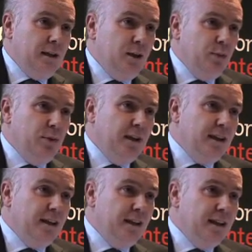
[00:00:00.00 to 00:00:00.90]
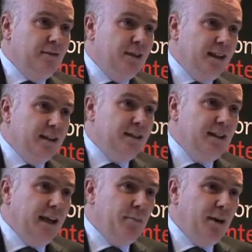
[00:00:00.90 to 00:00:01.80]
complete naivety at
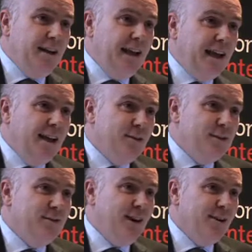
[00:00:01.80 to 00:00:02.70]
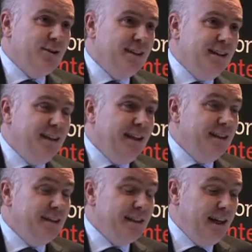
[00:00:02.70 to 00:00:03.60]
sticking my neck out as far as I did
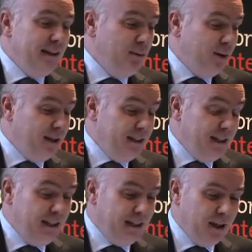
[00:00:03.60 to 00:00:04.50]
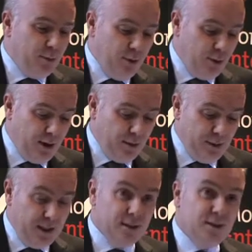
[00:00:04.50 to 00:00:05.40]
to say what I did in that programme,
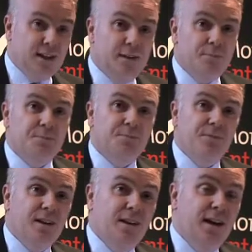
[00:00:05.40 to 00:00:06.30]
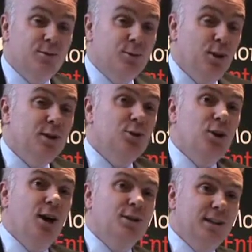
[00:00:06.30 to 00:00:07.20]
because I was quite
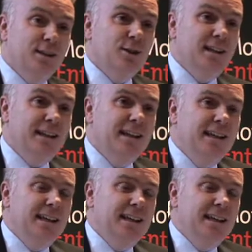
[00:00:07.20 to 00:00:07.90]
shocked actually.